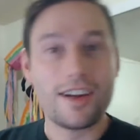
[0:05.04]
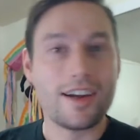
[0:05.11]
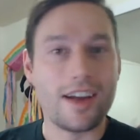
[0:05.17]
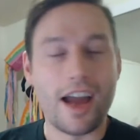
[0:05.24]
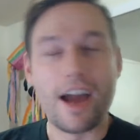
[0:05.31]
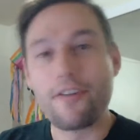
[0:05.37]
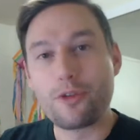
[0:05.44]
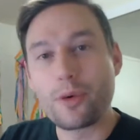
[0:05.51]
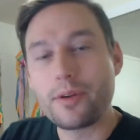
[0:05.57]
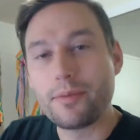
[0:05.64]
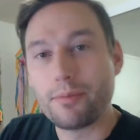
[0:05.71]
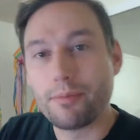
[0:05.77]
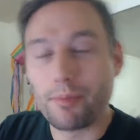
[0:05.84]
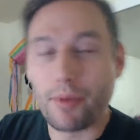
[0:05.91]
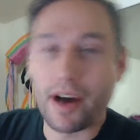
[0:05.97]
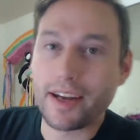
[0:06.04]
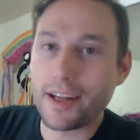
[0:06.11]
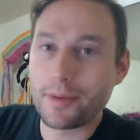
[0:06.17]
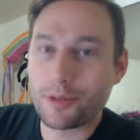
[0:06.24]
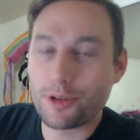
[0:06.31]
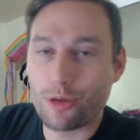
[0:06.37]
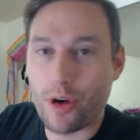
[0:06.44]
Hey everyone, my
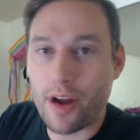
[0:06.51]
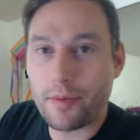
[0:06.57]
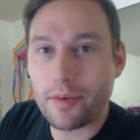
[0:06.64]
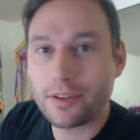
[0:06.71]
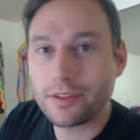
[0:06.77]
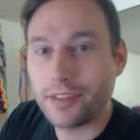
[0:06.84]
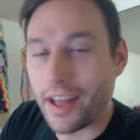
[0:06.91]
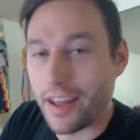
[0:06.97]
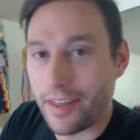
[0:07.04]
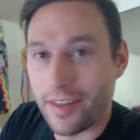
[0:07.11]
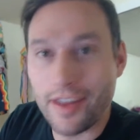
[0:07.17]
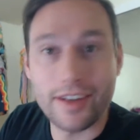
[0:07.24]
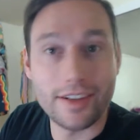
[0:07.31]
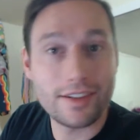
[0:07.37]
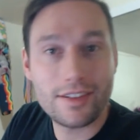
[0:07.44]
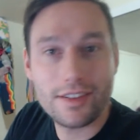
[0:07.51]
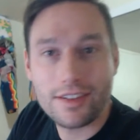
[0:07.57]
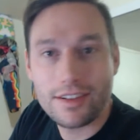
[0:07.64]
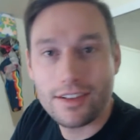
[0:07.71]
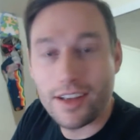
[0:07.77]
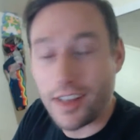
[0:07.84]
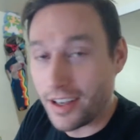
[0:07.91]
name's Kramer, and
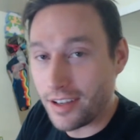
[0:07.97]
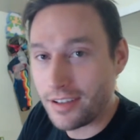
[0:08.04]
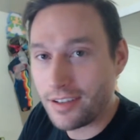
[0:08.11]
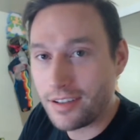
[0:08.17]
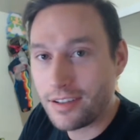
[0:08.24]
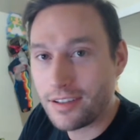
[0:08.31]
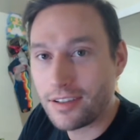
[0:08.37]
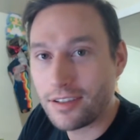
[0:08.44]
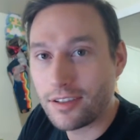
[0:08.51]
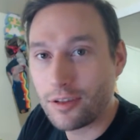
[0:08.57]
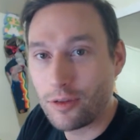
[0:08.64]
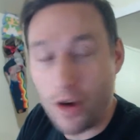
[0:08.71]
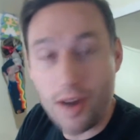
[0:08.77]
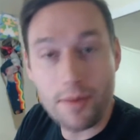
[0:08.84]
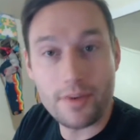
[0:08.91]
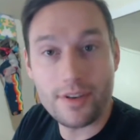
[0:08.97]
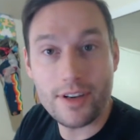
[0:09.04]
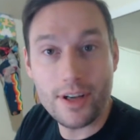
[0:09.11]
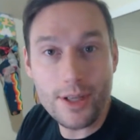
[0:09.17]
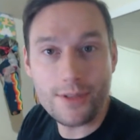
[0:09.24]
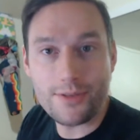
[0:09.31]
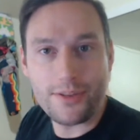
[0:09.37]
this is Kramer
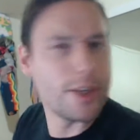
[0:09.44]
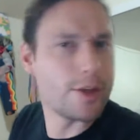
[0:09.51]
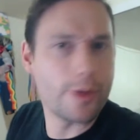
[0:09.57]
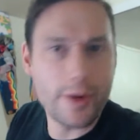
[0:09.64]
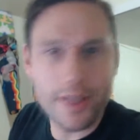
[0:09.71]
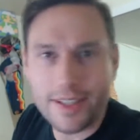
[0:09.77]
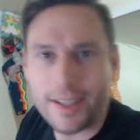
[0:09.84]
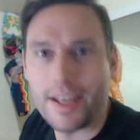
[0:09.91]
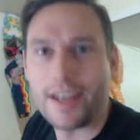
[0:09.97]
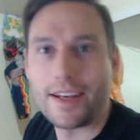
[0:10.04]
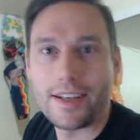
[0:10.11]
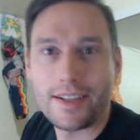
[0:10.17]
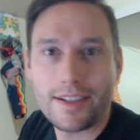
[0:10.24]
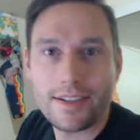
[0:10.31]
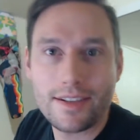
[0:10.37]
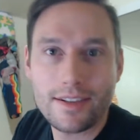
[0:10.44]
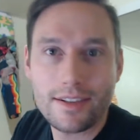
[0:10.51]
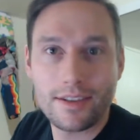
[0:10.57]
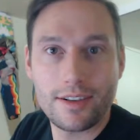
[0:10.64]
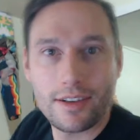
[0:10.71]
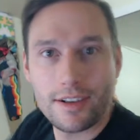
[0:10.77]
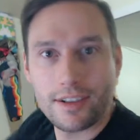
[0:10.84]
Does Video Essays.
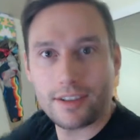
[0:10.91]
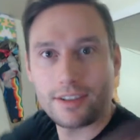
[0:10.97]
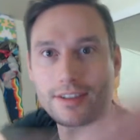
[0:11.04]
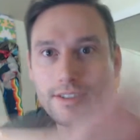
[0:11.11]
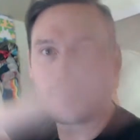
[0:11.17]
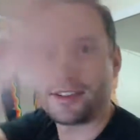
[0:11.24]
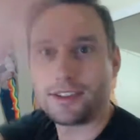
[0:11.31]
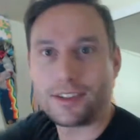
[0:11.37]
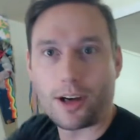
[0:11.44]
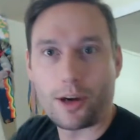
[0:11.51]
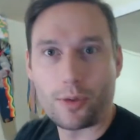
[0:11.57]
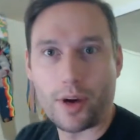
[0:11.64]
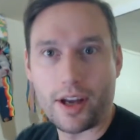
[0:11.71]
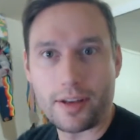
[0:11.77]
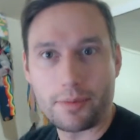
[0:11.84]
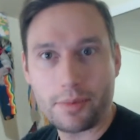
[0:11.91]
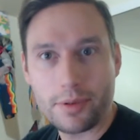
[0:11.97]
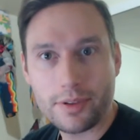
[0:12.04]
Star wipe.